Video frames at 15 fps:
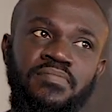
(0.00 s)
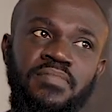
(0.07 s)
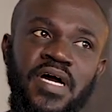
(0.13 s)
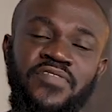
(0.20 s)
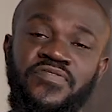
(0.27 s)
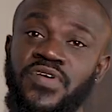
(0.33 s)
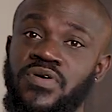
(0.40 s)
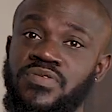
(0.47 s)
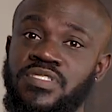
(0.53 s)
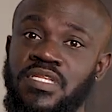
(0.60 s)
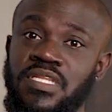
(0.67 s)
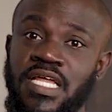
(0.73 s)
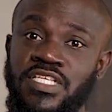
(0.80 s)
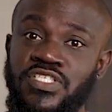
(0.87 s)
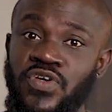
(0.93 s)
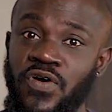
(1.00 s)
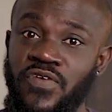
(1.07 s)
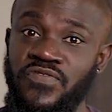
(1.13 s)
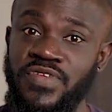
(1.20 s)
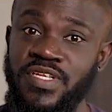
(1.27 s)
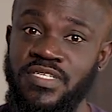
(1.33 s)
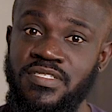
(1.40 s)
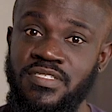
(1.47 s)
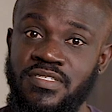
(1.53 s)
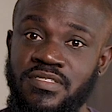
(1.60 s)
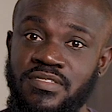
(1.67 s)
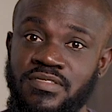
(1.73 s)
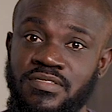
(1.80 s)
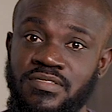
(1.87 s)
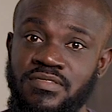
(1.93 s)
I felt less confident
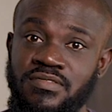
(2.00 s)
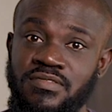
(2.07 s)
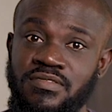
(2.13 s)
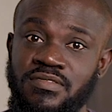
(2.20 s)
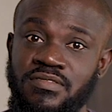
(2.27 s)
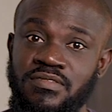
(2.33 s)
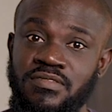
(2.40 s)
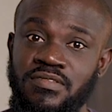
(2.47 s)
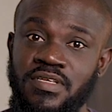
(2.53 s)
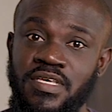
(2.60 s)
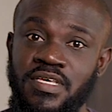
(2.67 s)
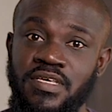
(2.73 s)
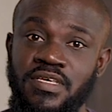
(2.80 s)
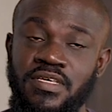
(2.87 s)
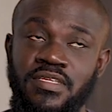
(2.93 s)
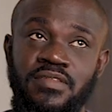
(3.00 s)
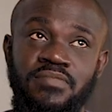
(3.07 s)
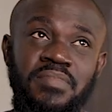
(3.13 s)
in